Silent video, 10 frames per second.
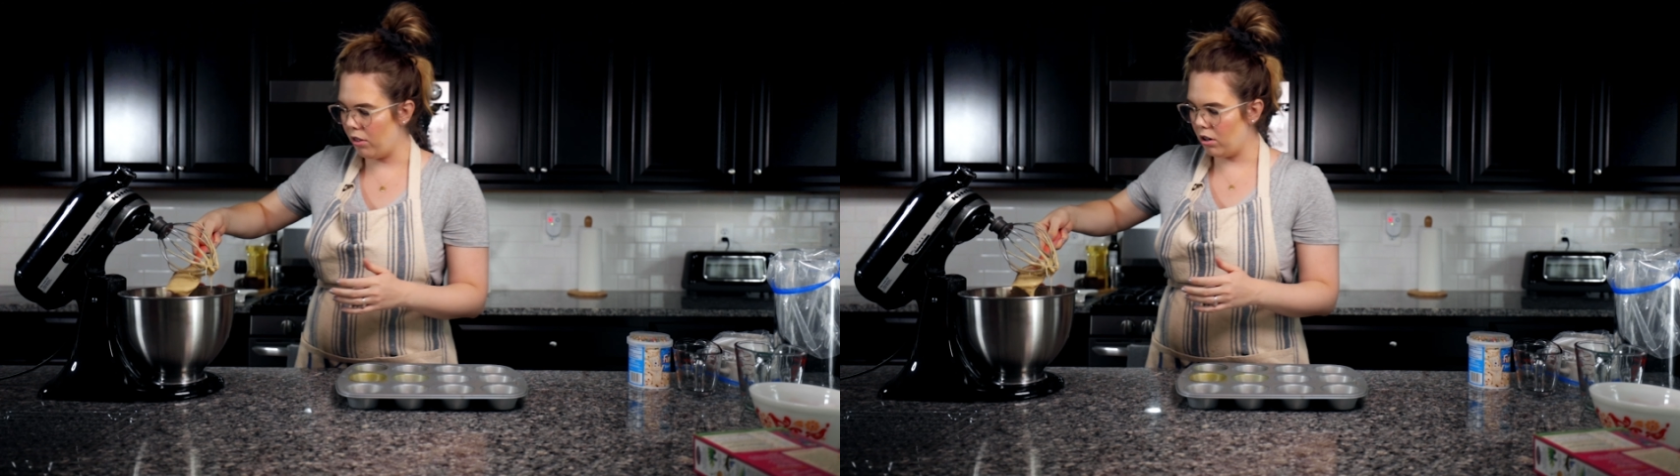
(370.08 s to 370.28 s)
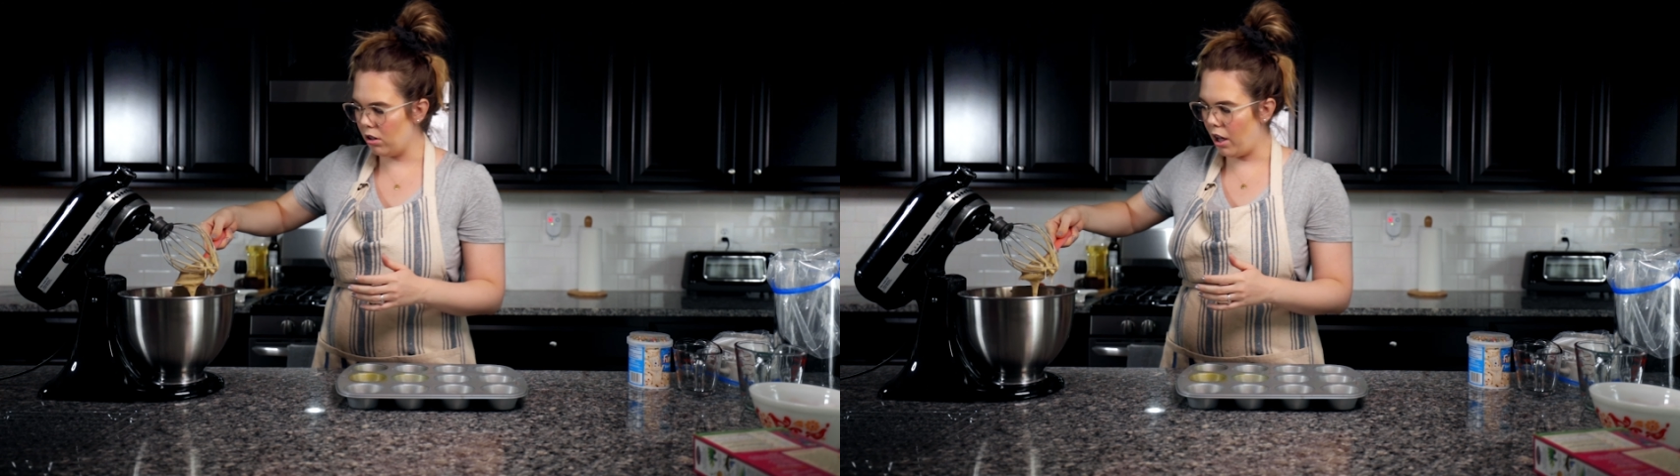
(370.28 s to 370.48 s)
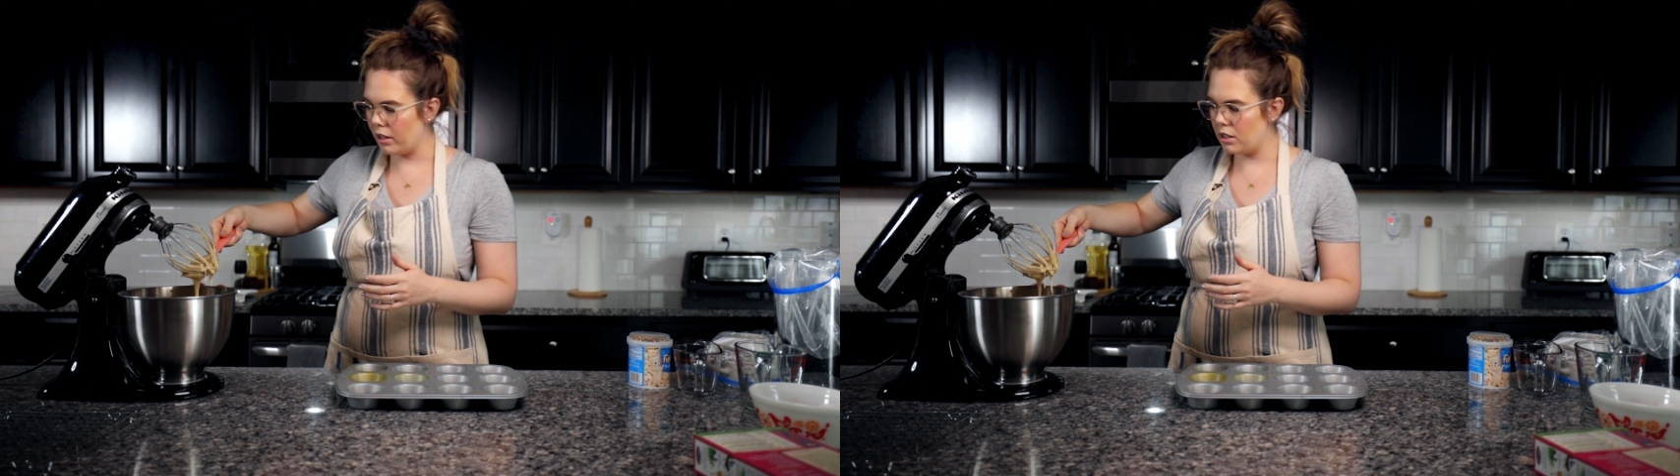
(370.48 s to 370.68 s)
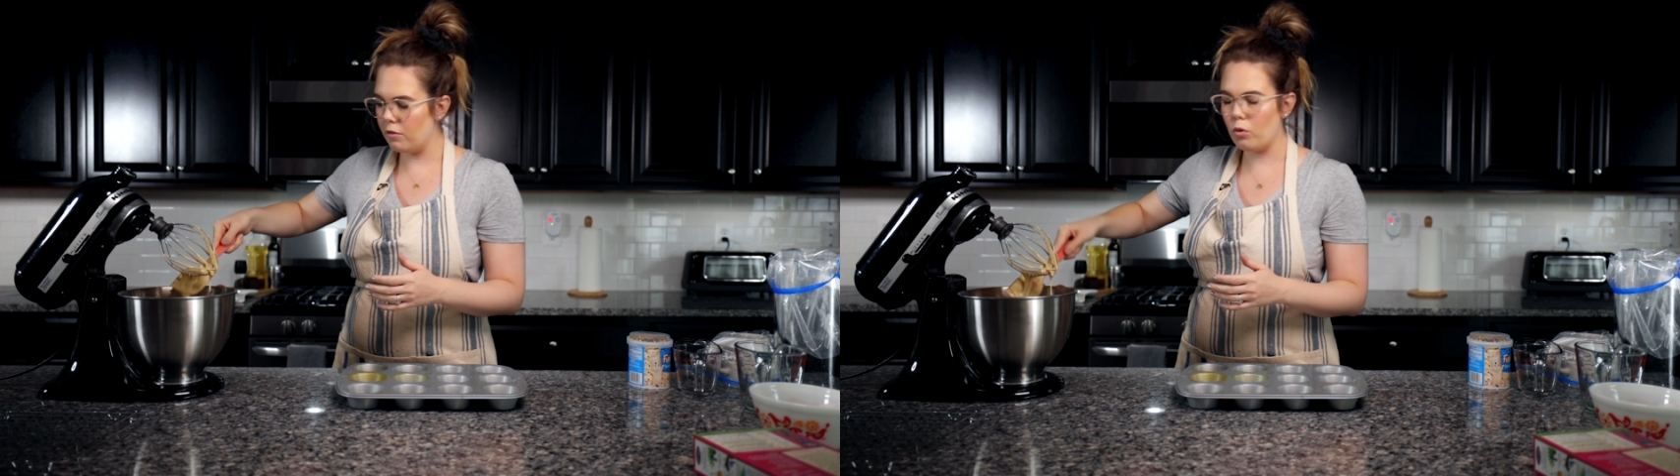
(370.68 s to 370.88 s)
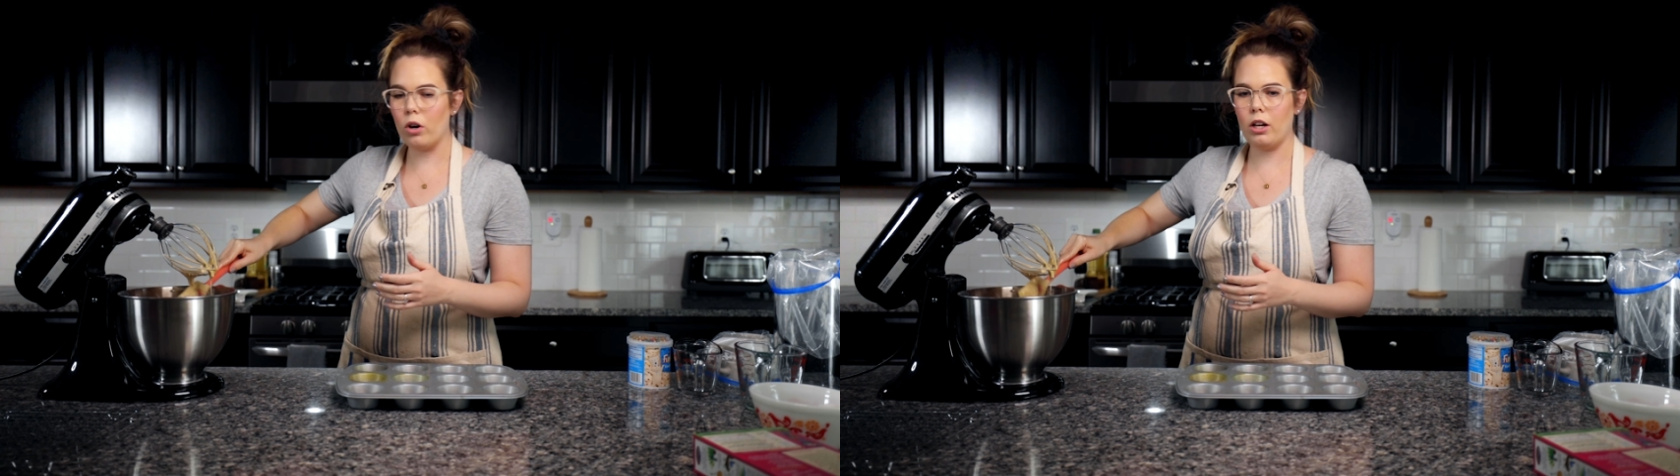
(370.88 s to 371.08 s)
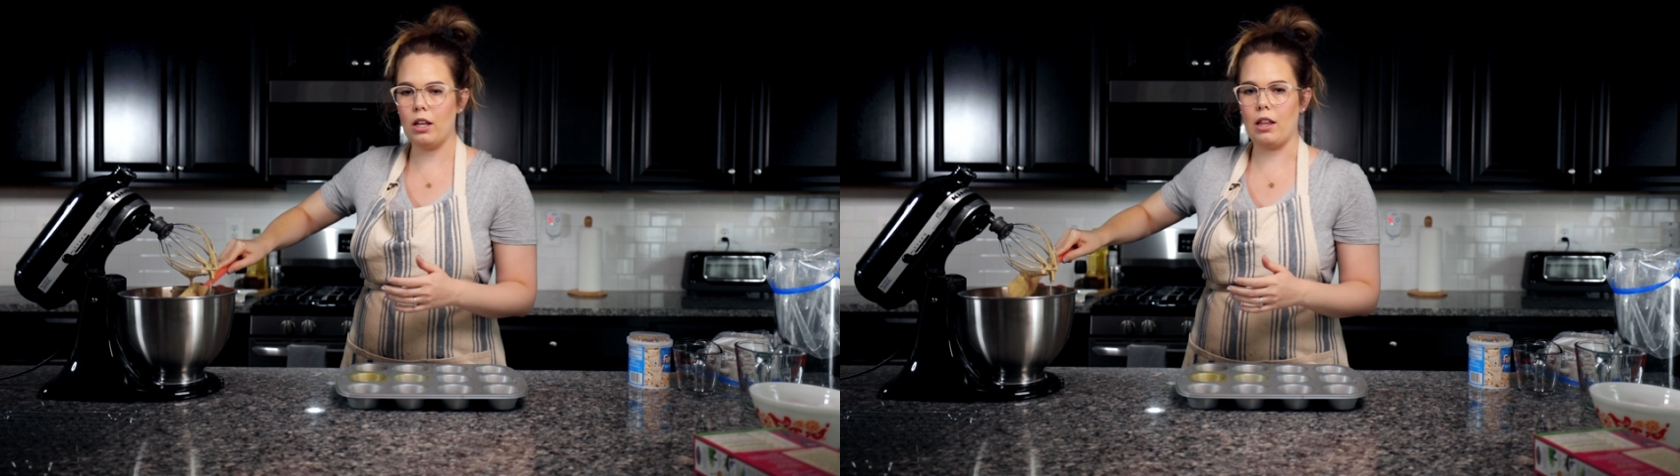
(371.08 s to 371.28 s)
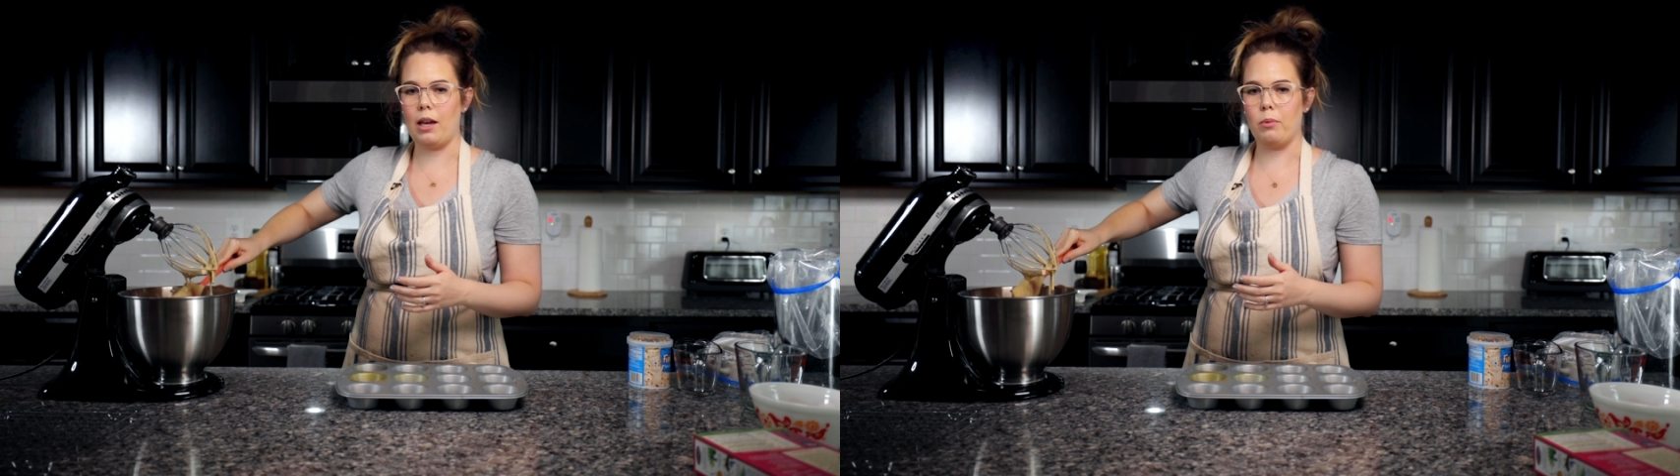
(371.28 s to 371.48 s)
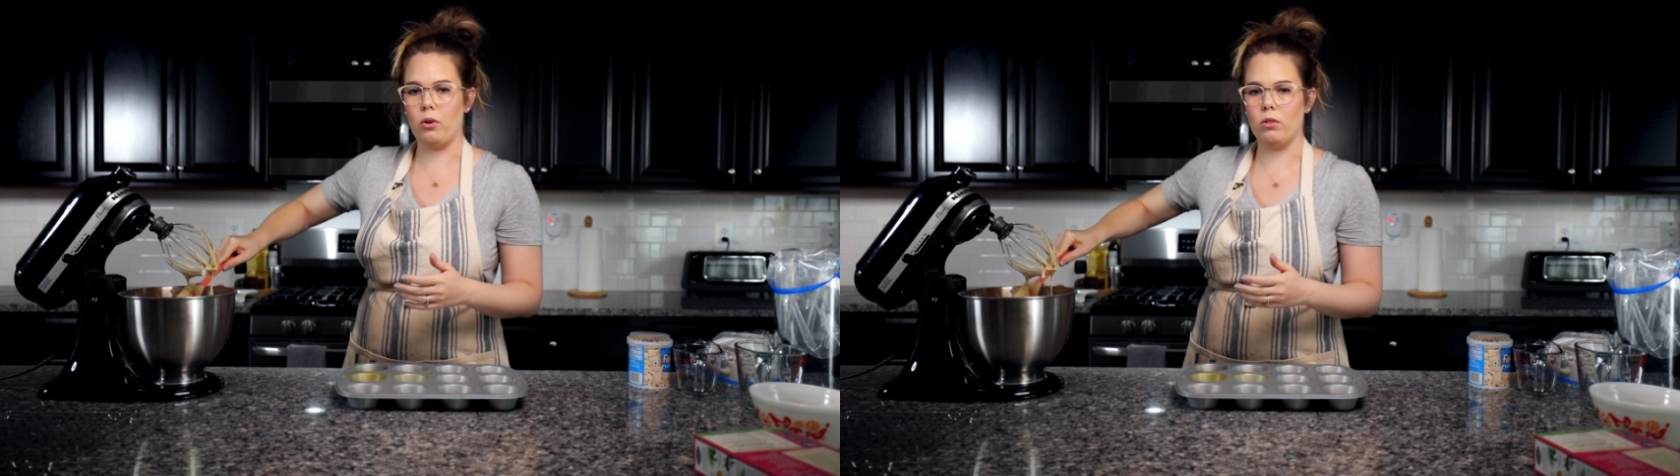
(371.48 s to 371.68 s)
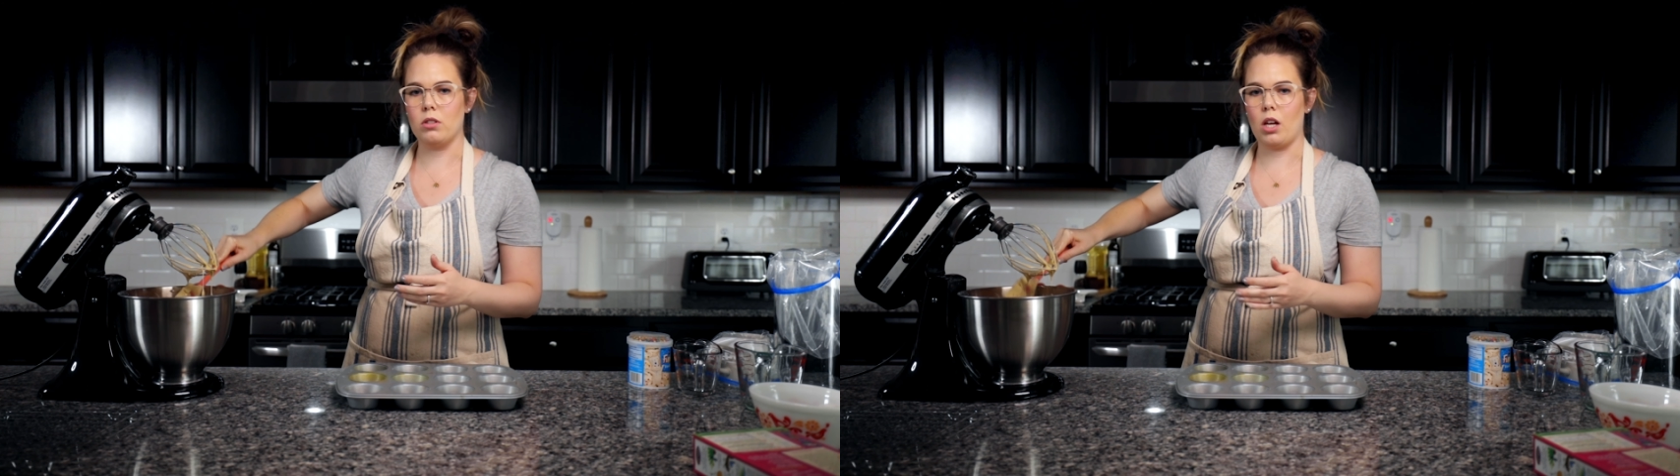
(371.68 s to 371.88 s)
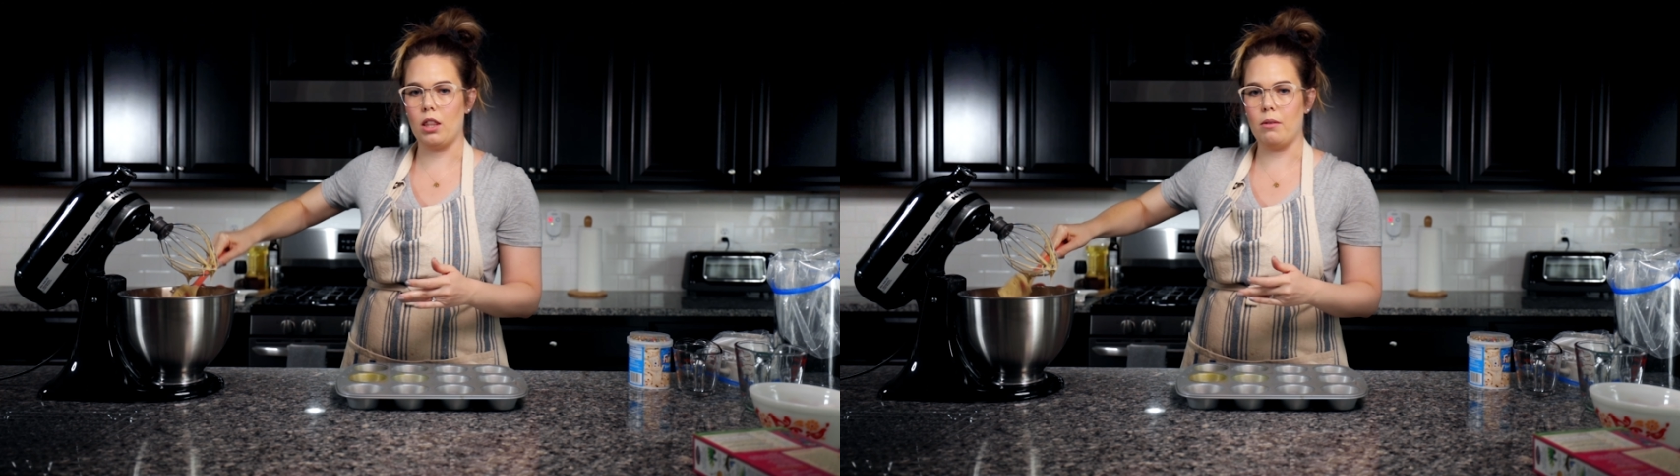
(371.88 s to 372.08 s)
there are lots of warning
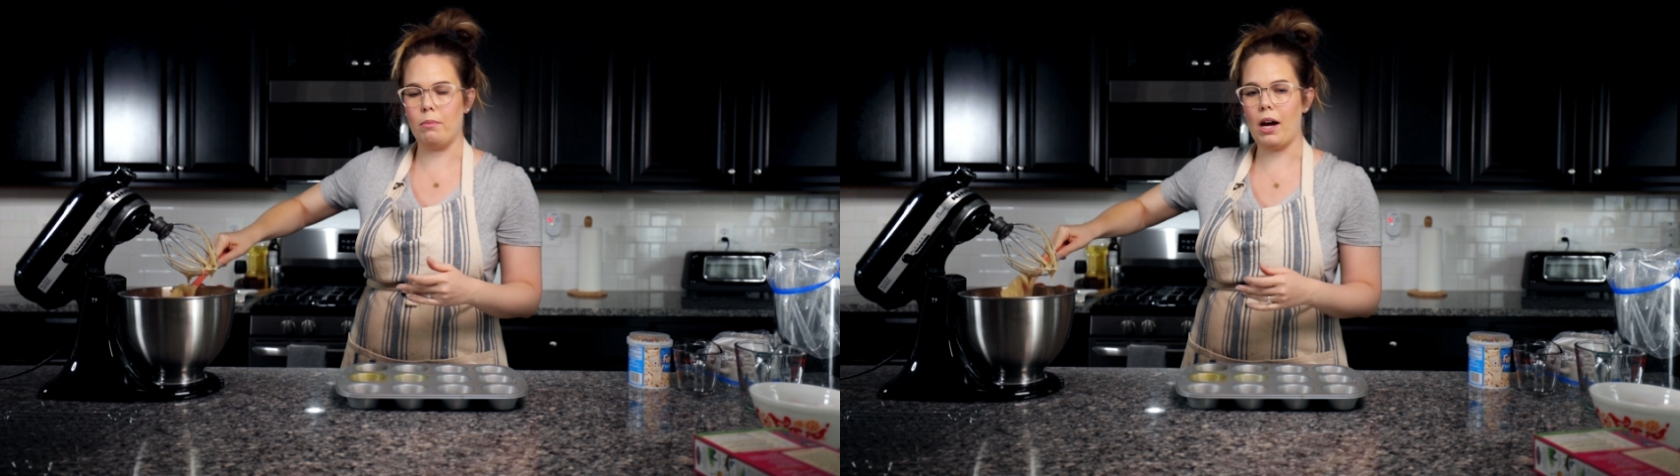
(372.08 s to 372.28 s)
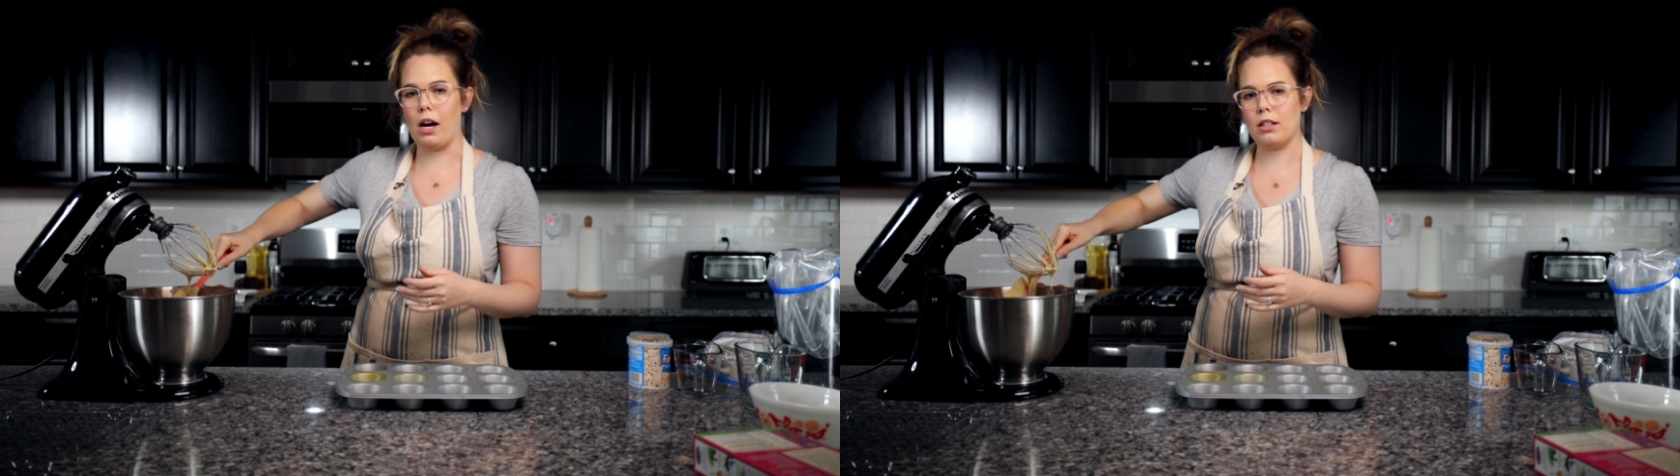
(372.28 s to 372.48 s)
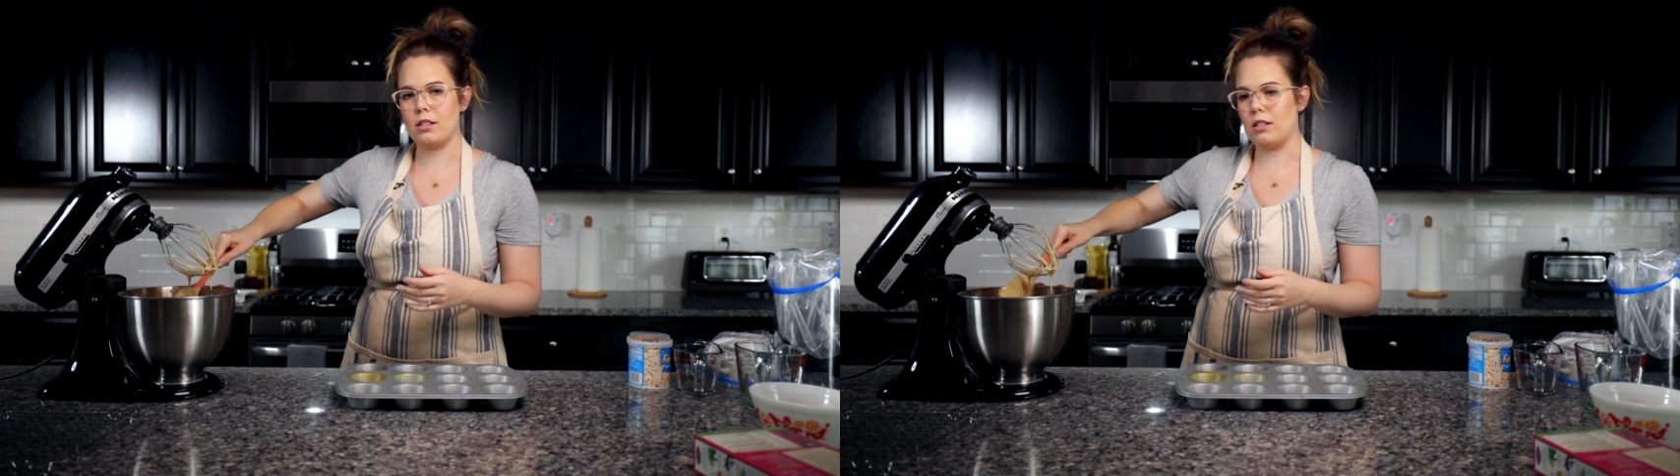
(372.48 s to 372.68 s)
labels on the box